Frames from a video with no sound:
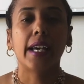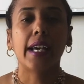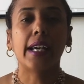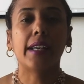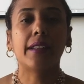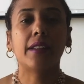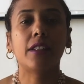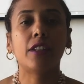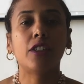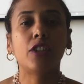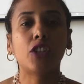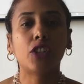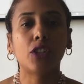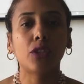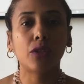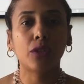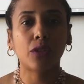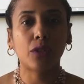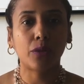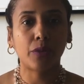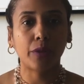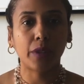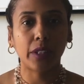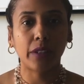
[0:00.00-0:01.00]
And then
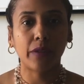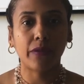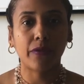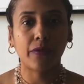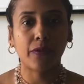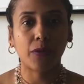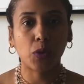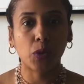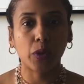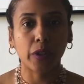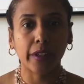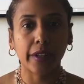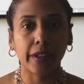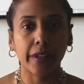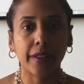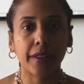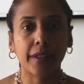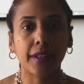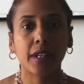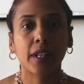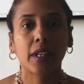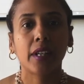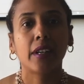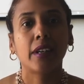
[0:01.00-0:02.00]
June 24th,
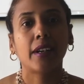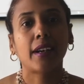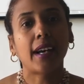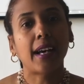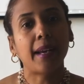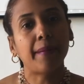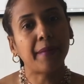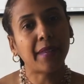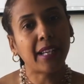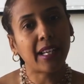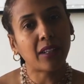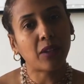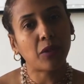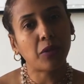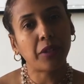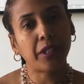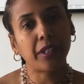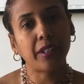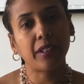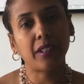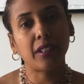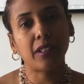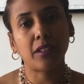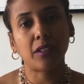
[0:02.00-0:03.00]
I'm not
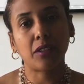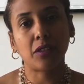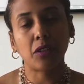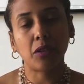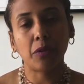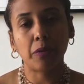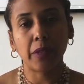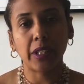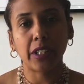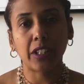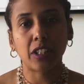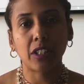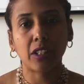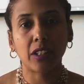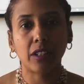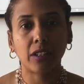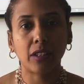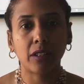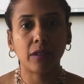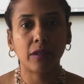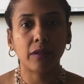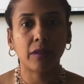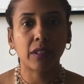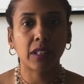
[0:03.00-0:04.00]
going to get so much
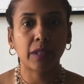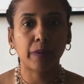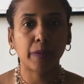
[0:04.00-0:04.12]
into the